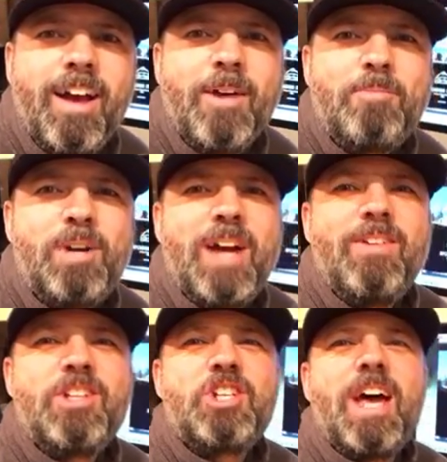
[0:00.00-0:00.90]

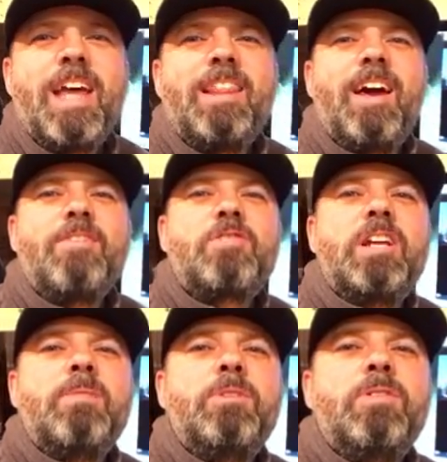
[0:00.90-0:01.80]
private chat, live
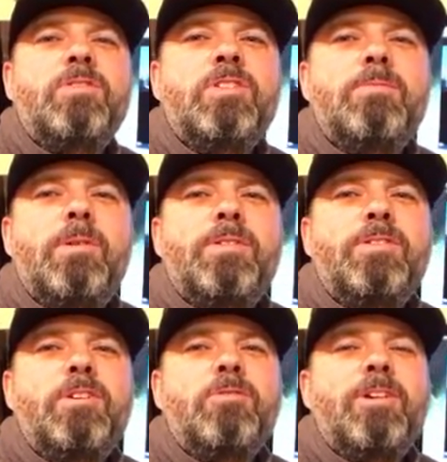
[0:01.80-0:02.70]
stream, YouTube about the
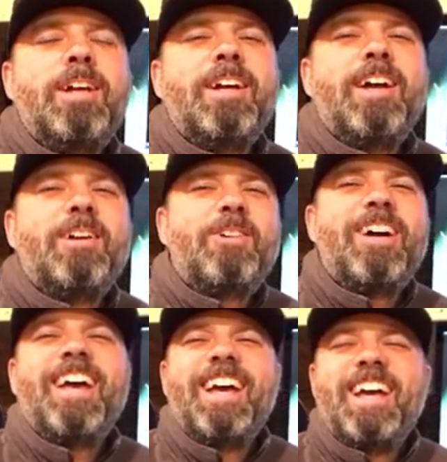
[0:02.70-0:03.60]
new rig, LOL.
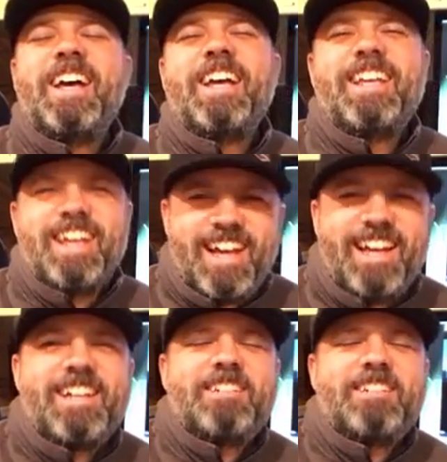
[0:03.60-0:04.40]
Yeah,